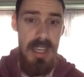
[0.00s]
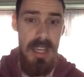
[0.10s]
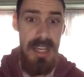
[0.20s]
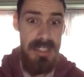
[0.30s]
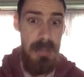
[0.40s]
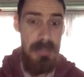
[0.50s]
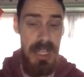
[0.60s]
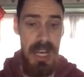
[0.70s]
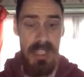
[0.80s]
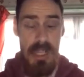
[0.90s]
attempts at
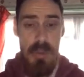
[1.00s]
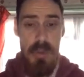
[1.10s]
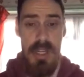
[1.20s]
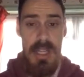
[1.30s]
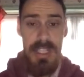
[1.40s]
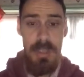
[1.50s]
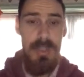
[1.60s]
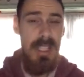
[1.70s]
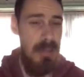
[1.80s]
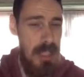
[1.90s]
our goal last
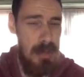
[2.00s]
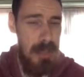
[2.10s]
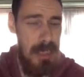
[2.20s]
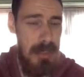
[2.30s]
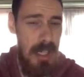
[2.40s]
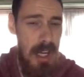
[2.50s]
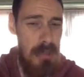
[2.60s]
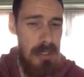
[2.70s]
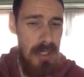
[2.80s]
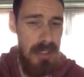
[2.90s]
week, and we're supposed to be the home
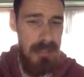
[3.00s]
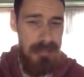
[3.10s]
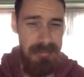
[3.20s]
side.